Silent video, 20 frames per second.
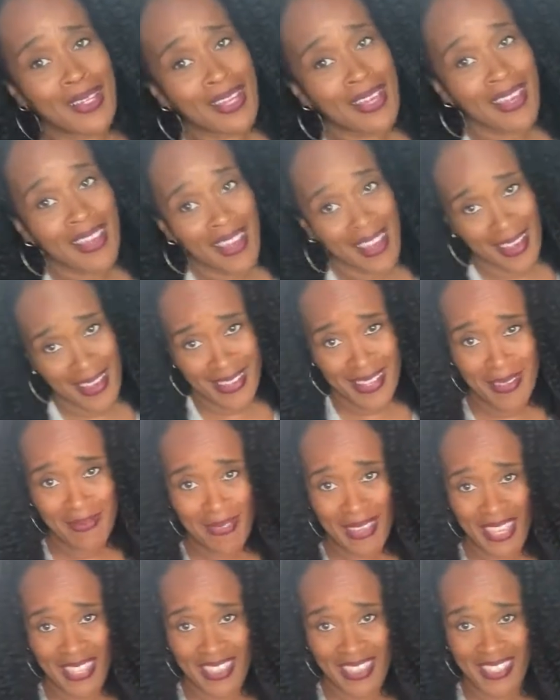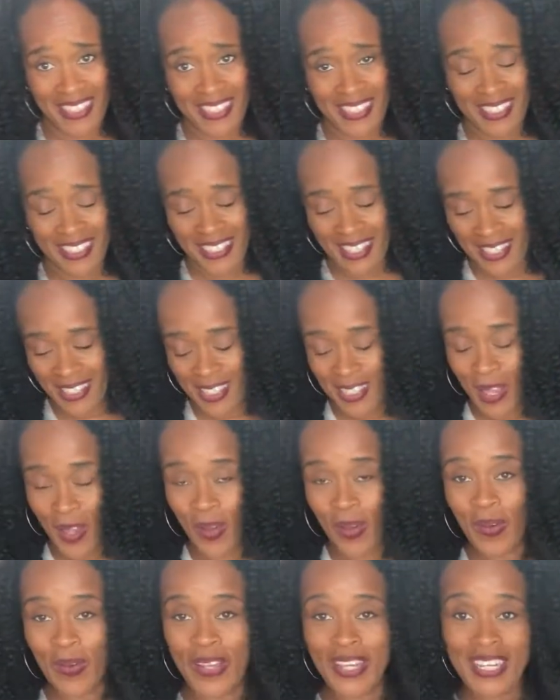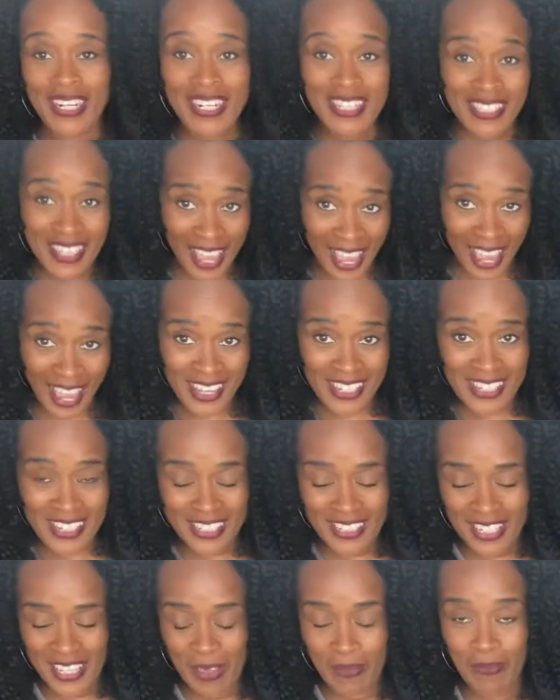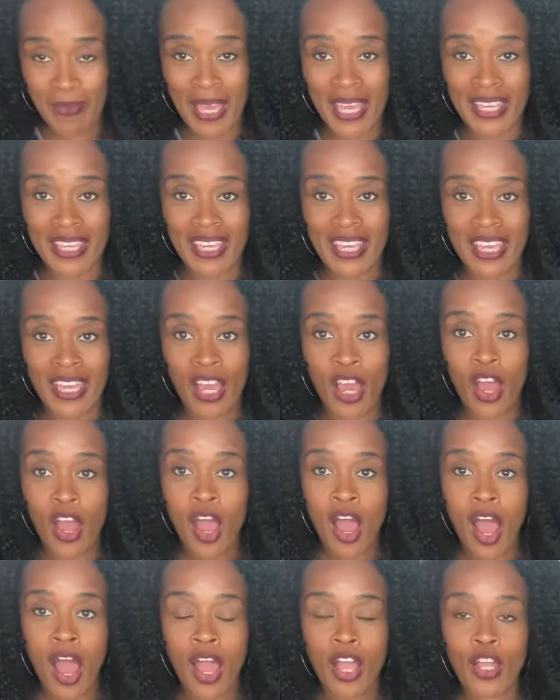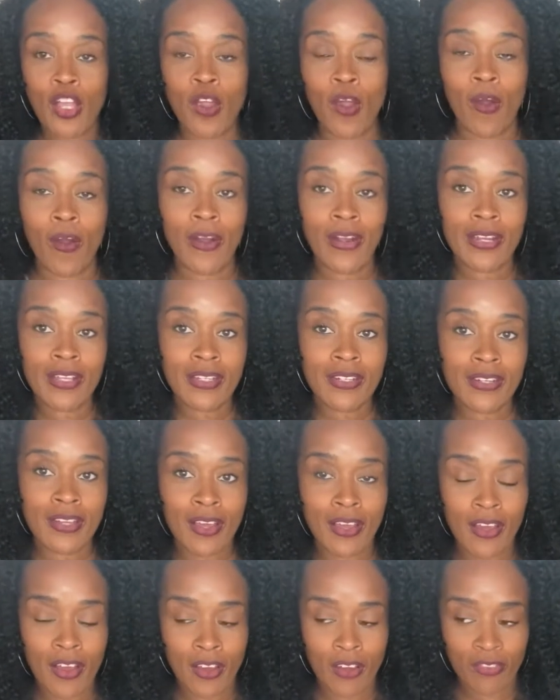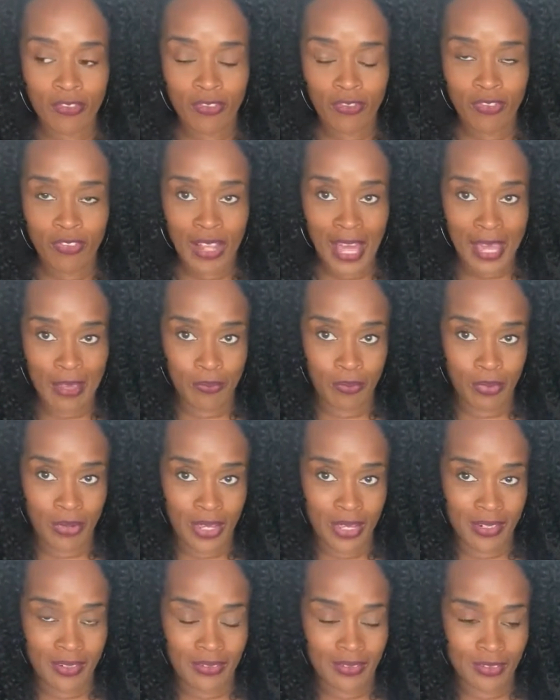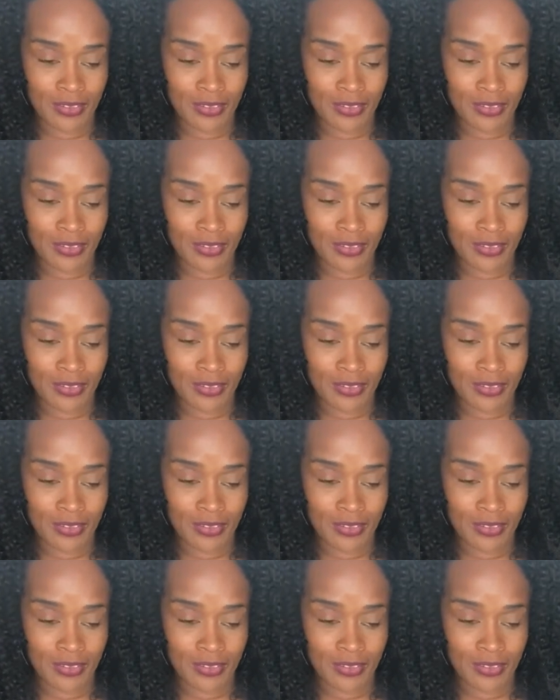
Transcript: I can make this. So it is actually making garden flatbread,